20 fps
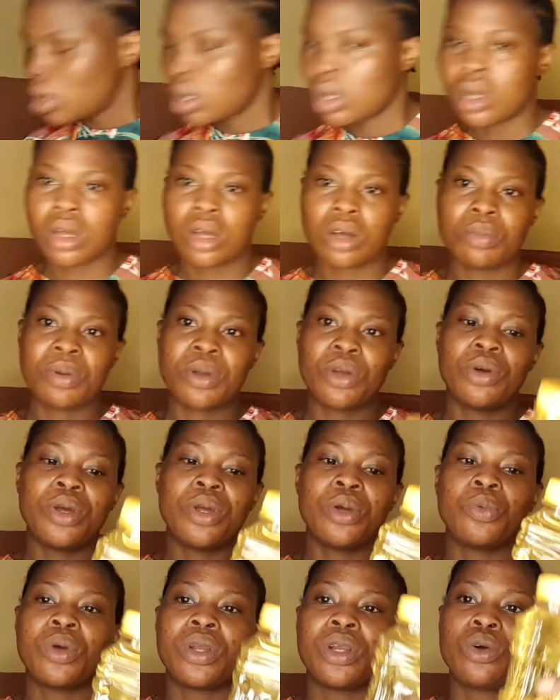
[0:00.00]
I'll be
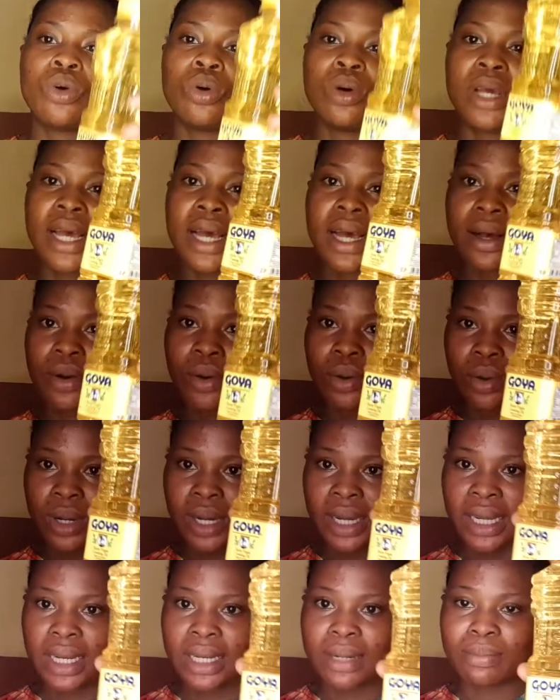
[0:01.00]
going with Goya
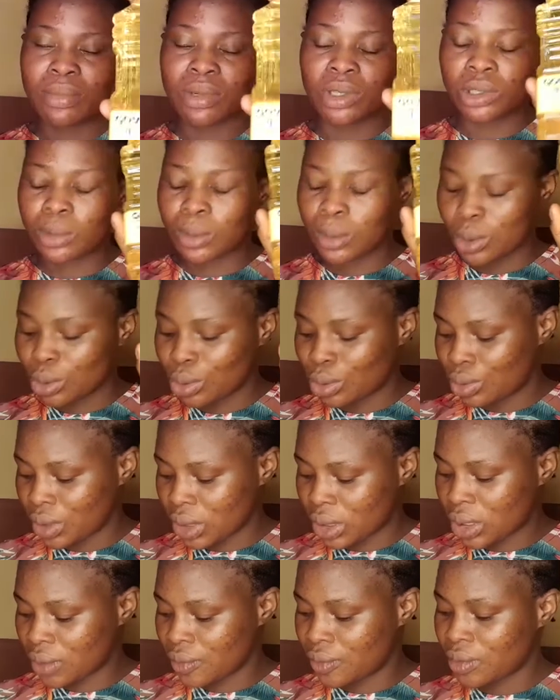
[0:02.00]
oil. My hospital
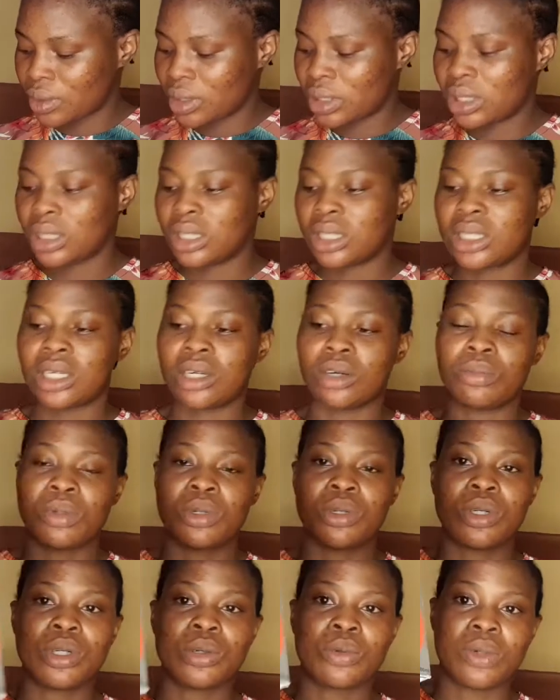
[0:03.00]
requested for this. I'll be
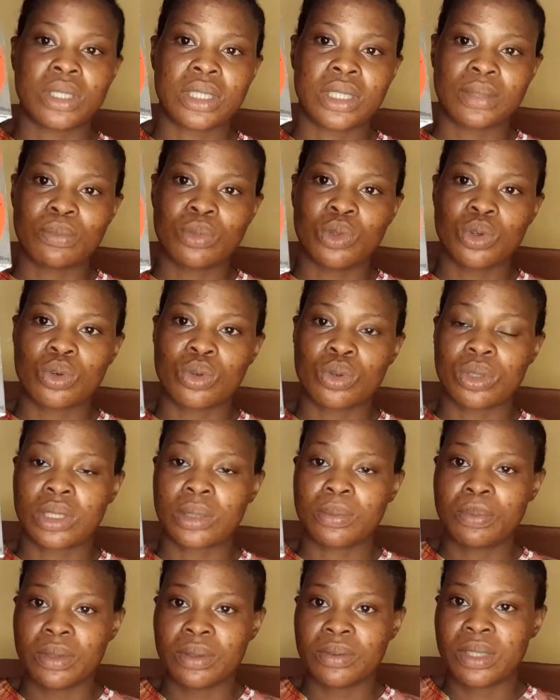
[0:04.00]
going with Muco
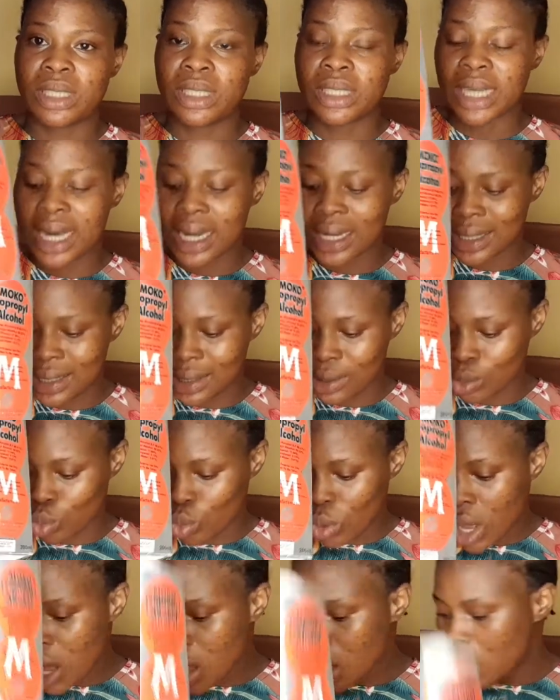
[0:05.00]
spirit as
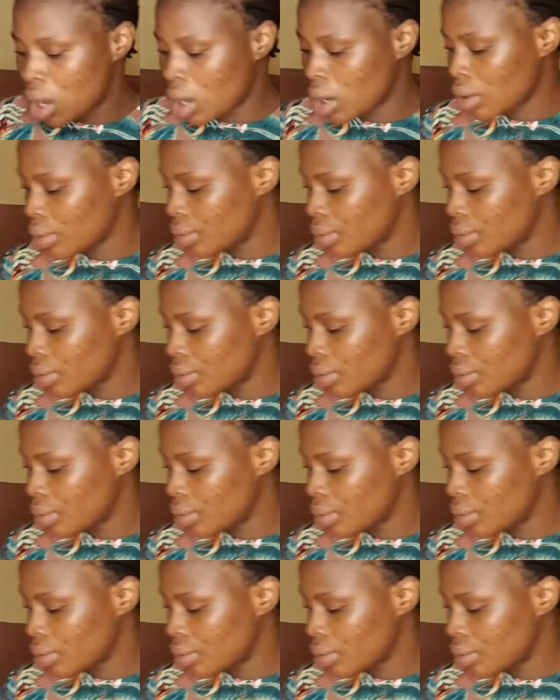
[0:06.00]
well.